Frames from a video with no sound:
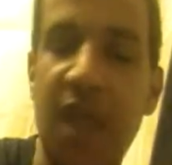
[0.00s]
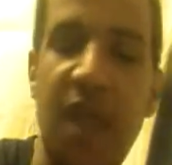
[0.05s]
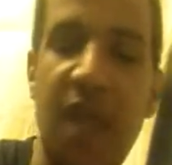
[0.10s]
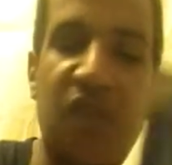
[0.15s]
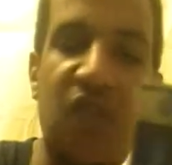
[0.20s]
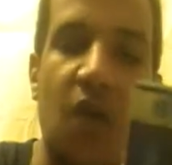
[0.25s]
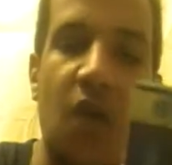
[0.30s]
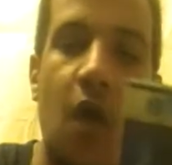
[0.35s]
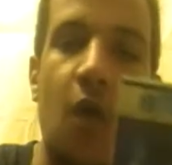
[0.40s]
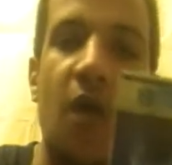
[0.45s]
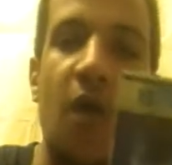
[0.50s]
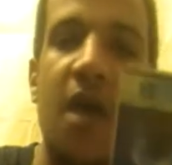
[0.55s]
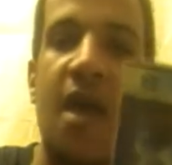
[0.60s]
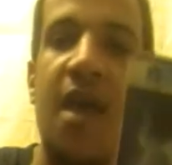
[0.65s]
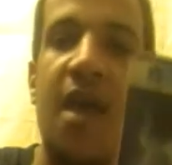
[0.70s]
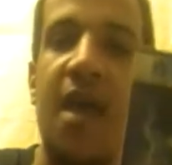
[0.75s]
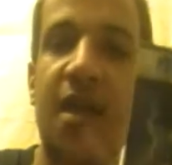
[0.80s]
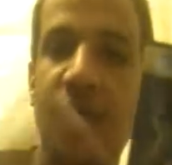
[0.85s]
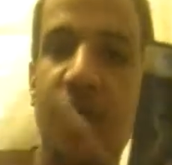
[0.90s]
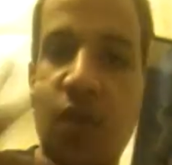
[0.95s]
And so
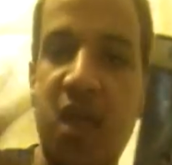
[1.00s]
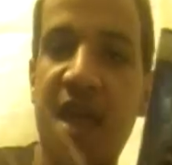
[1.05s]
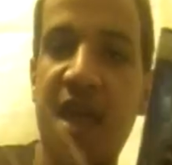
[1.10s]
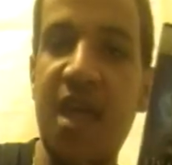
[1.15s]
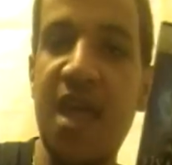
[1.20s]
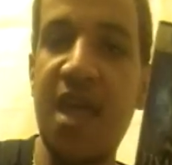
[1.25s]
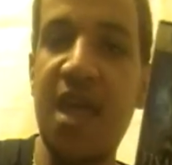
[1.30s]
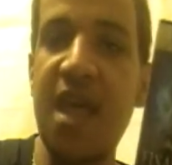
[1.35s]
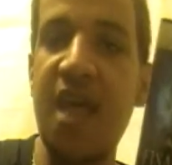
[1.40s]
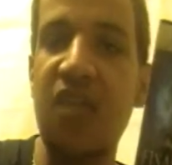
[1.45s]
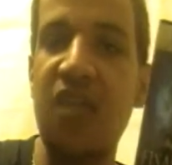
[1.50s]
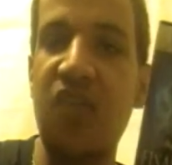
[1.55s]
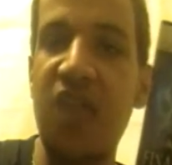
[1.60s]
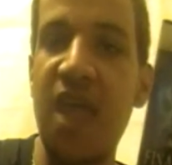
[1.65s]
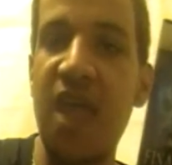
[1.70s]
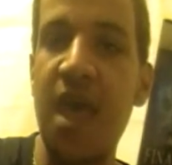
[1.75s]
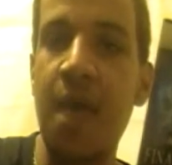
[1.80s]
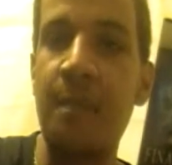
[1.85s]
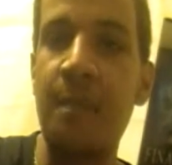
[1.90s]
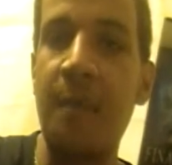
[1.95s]
he gets
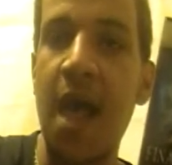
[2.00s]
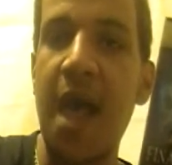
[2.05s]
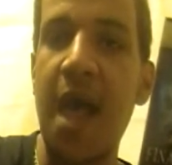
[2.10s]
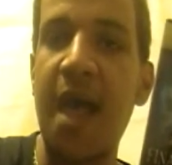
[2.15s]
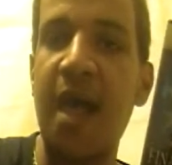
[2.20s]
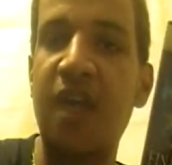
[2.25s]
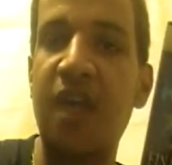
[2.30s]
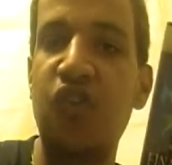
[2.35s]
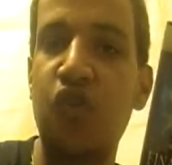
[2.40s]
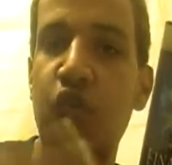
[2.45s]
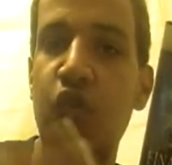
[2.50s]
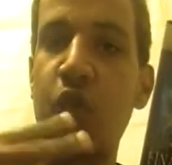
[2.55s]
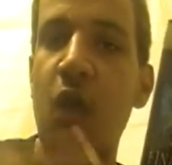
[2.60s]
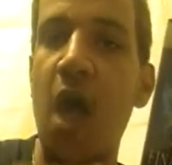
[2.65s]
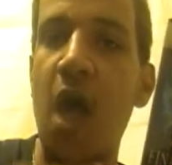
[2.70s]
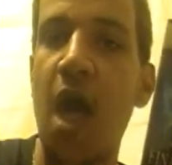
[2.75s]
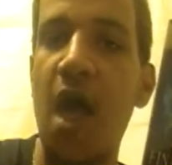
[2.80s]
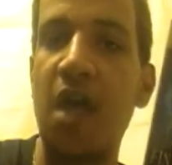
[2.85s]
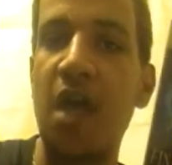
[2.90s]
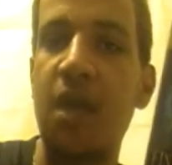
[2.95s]
hit by a
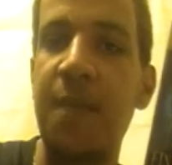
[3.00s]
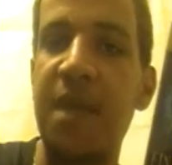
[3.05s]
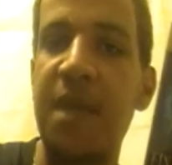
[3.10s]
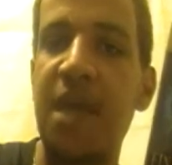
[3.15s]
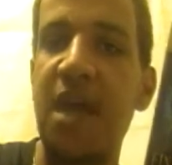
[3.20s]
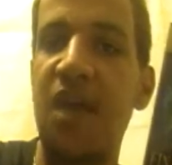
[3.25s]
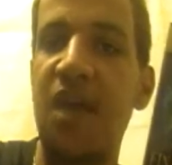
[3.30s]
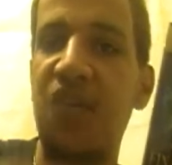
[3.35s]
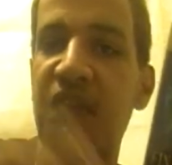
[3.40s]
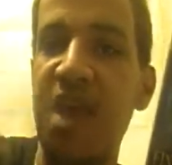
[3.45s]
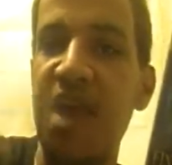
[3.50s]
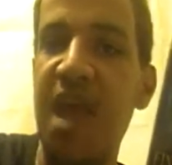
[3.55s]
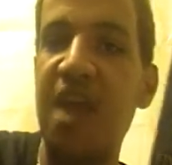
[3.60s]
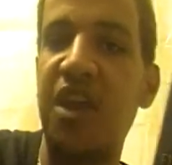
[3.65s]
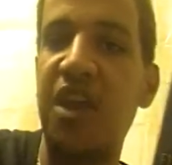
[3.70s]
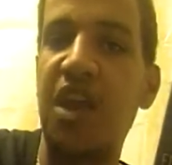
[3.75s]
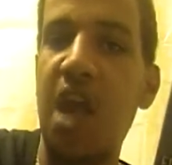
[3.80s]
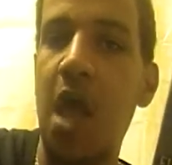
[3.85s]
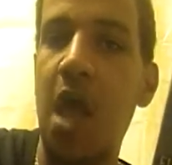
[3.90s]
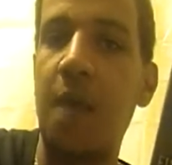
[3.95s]
truck because he
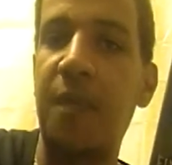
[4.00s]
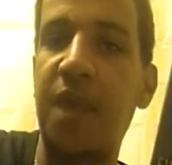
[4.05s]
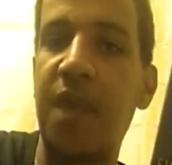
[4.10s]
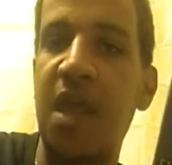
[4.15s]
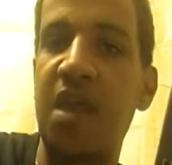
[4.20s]
ended up